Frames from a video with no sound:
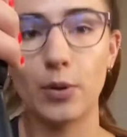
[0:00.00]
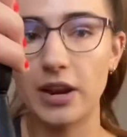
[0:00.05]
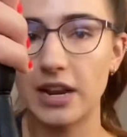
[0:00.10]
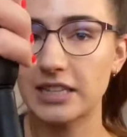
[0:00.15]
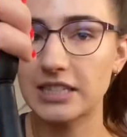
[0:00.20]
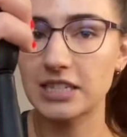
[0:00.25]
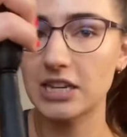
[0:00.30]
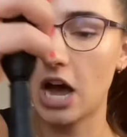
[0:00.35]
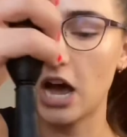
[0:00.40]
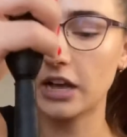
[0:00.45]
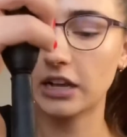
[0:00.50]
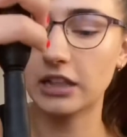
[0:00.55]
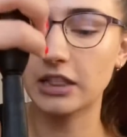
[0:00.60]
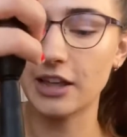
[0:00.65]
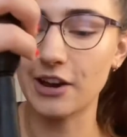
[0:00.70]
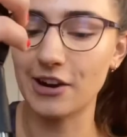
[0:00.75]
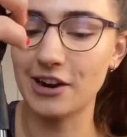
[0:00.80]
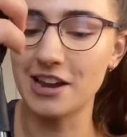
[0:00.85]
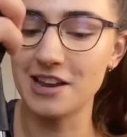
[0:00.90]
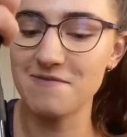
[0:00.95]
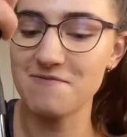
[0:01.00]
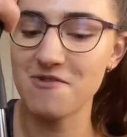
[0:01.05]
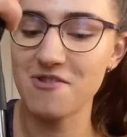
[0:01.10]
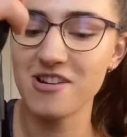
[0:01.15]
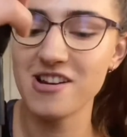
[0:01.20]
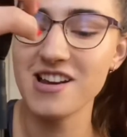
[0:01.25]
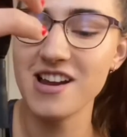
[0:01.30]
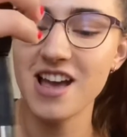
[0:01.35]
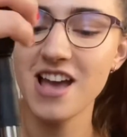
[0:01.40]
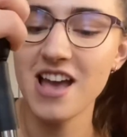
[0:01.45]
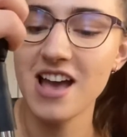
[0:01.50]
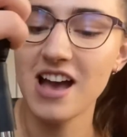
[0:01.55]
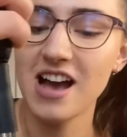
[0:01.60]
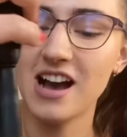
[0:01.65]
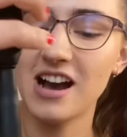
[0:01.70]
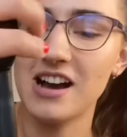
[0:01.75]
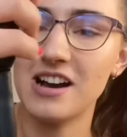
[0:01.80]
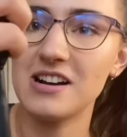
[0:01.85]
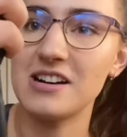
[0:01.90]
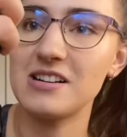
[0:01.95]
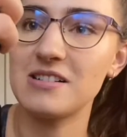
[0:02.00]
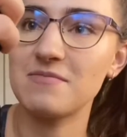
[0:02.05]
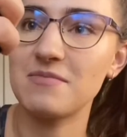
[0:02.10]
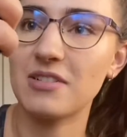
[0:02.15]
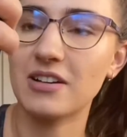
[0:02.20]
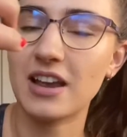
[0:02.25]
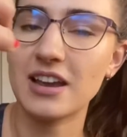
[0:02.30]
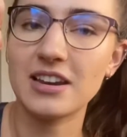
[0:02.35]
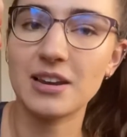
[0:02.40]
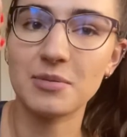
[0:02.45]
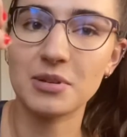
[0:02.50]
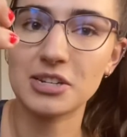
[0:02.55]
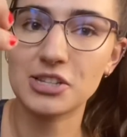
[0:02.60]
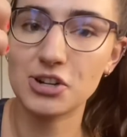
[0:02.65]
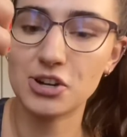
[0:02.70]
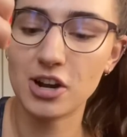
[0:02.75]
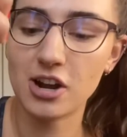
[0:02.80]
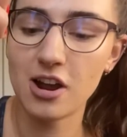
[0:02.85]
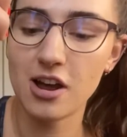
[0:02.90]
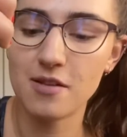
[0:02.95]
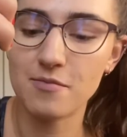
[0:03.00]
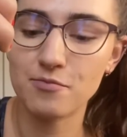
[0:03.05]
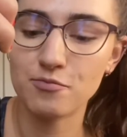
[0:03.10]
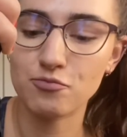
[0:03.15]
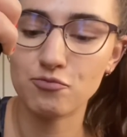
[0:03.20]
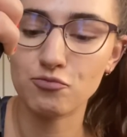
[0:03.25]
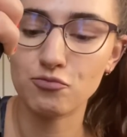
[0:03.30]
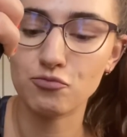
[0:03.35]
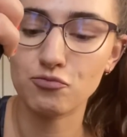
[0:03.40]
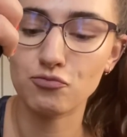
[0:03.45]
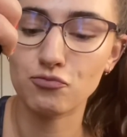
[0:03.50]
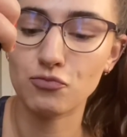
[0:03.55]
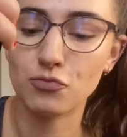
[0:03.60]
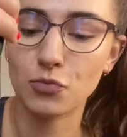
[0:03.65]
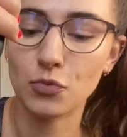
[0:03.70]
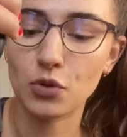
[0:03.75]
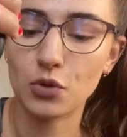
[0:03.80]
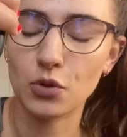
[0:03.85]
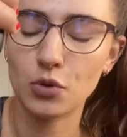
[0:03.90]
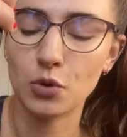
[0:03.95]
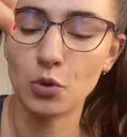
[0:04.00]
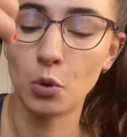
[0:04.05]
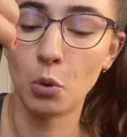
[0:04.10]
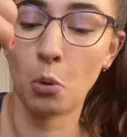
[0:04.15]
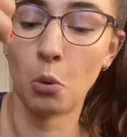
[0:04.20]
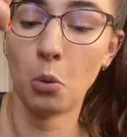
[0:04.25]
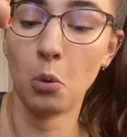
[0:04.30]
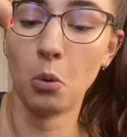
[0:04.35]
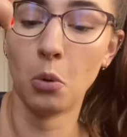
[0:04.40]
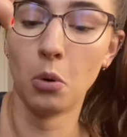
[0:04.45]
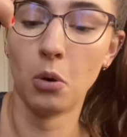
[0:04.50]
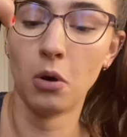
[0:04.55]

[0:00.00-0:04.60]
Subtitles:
it's not clear anymore. Okay, now I'm gonna turn it on. Ooh,